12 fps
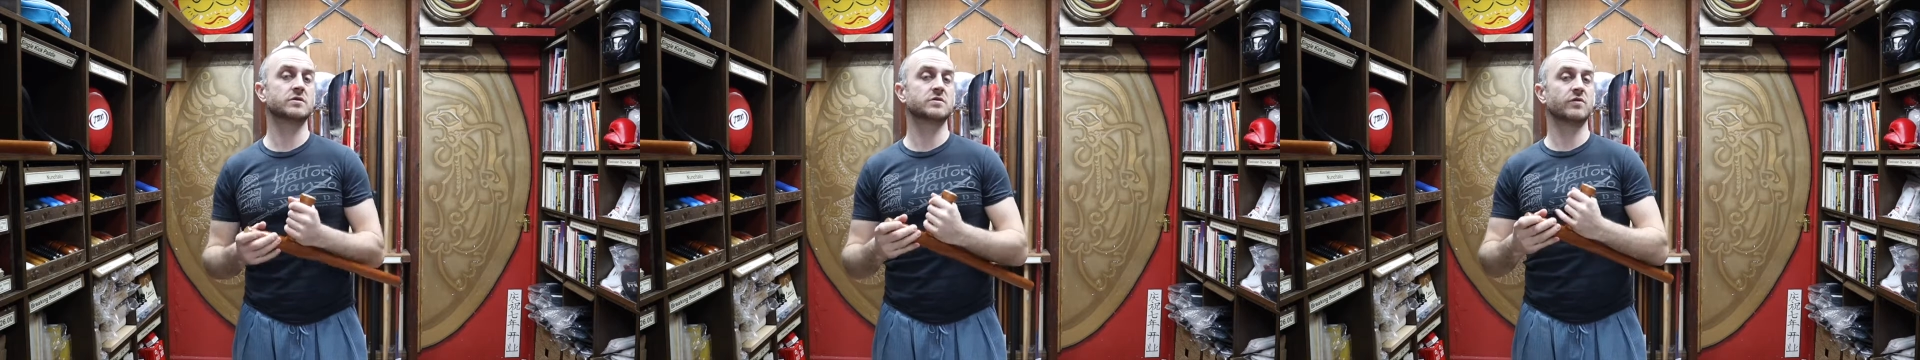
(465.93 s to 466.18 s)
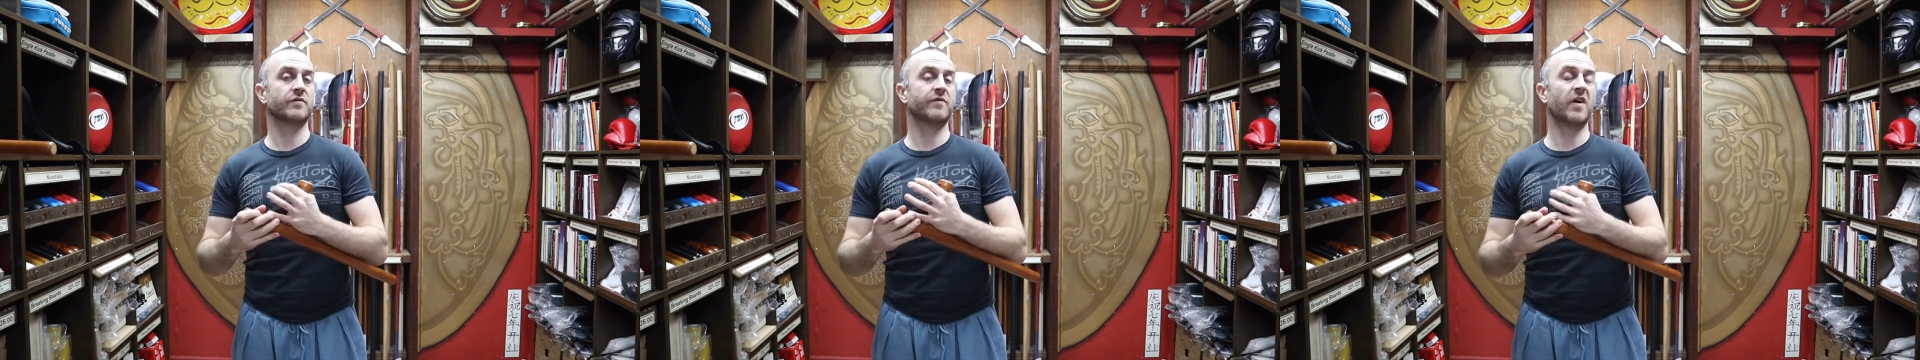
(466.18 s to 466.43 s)

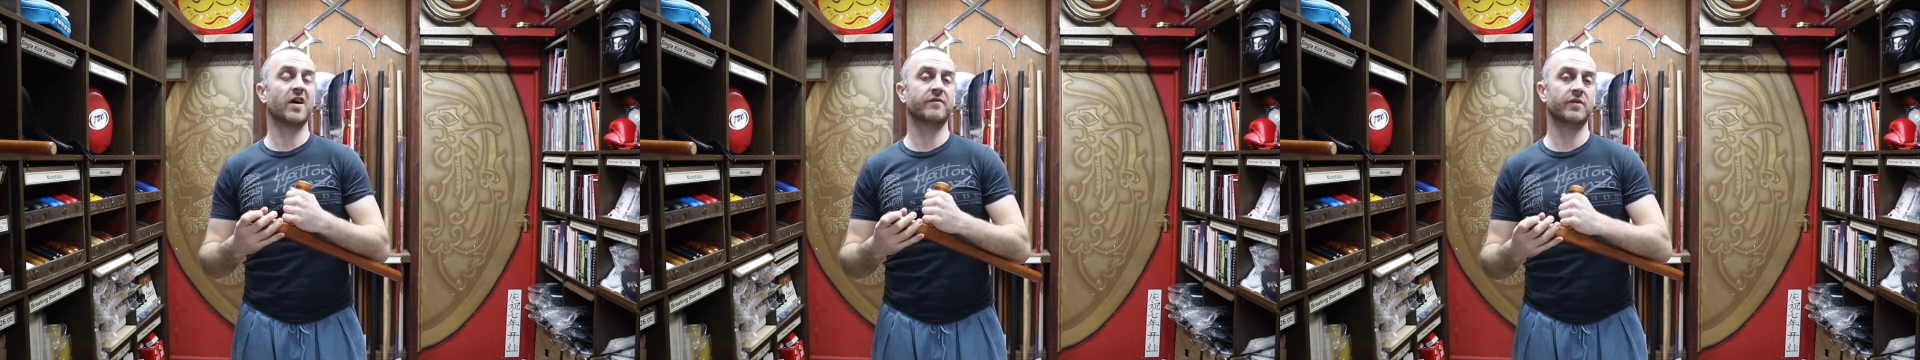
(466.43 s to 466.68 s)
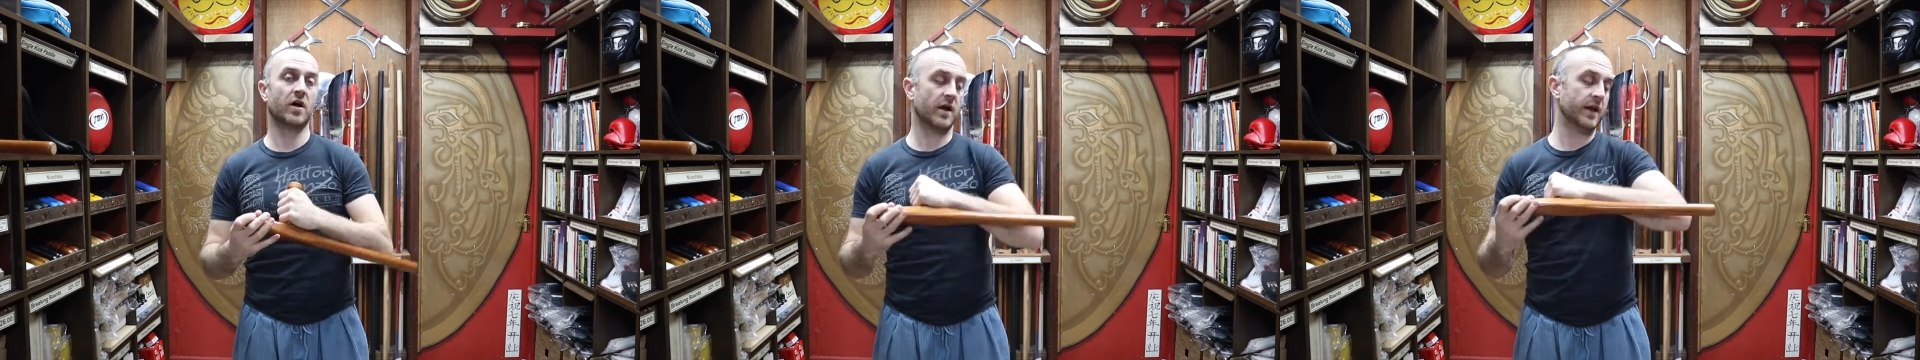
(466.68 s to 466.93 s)
sort of
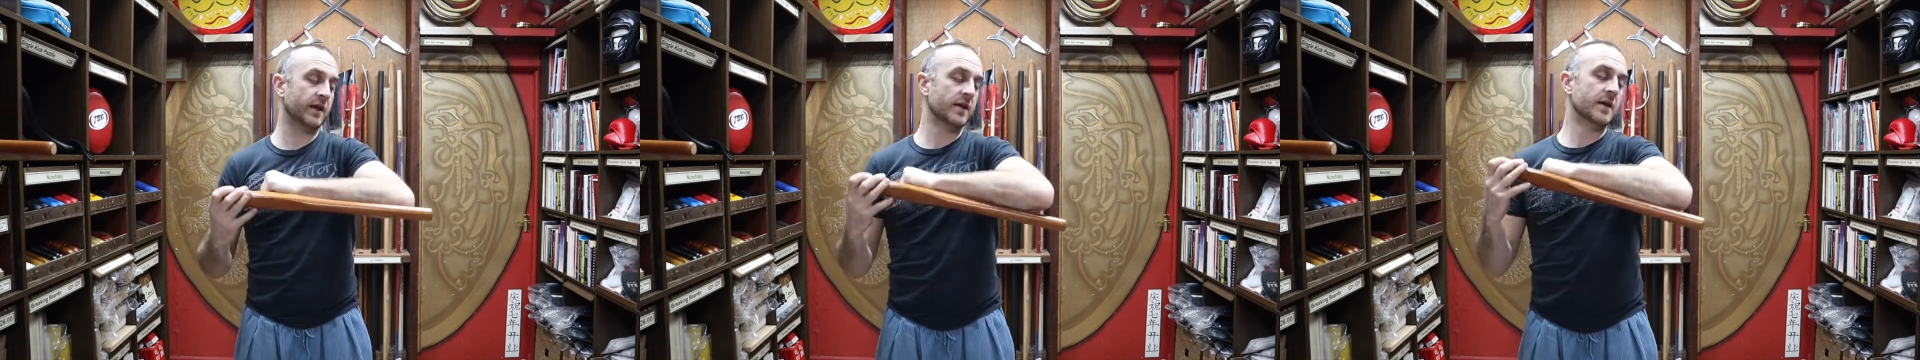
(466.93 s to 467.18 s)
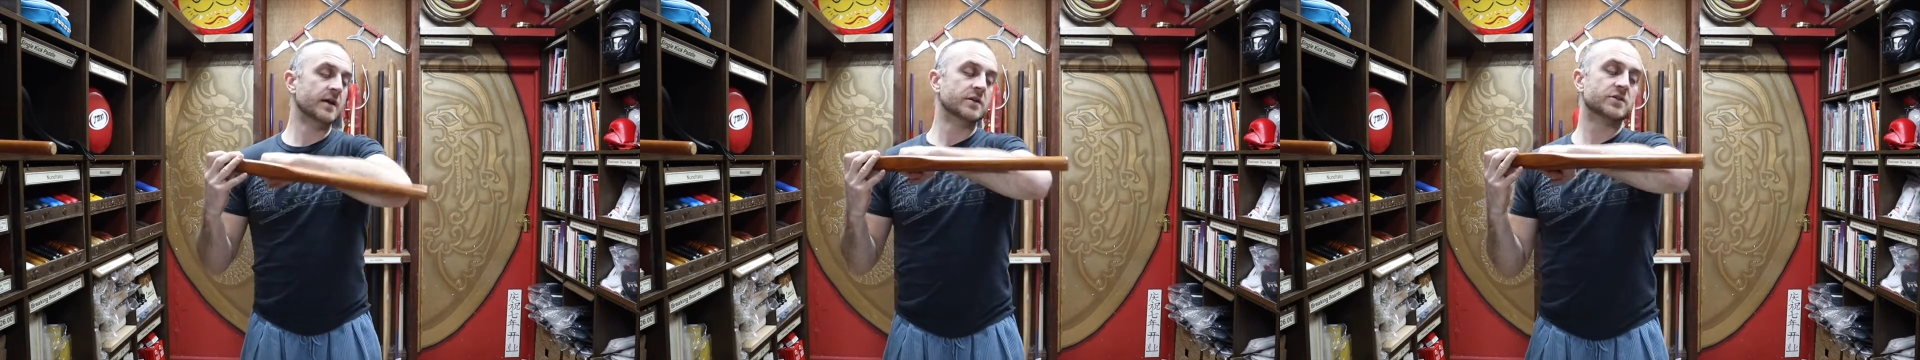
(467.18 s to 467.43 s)
5'9",
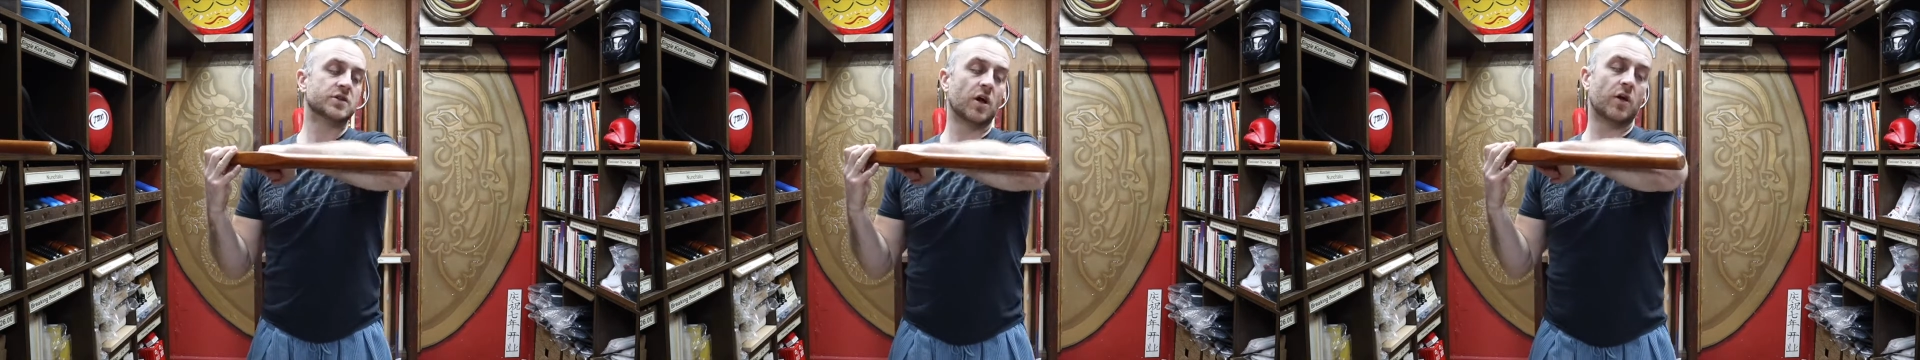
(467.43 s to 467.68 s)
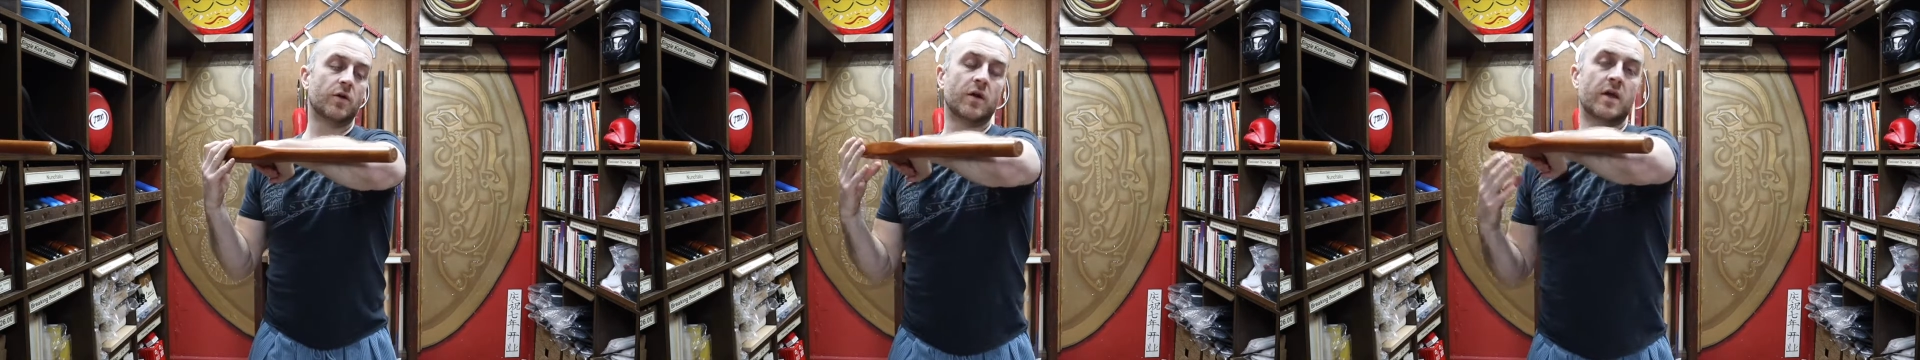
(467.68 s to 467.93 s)

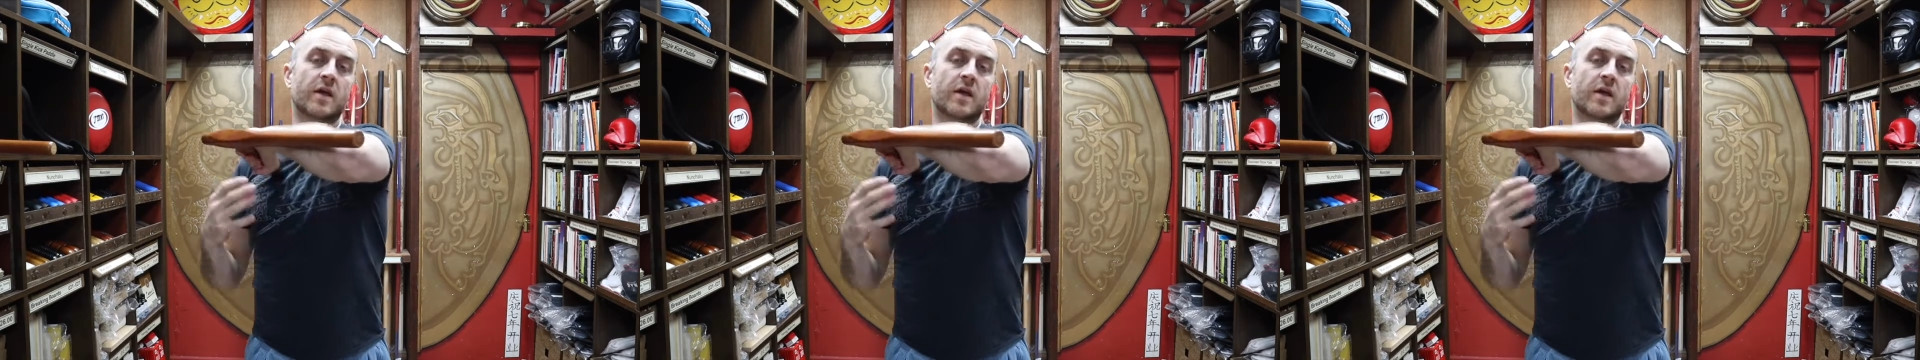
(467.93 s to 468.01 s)
so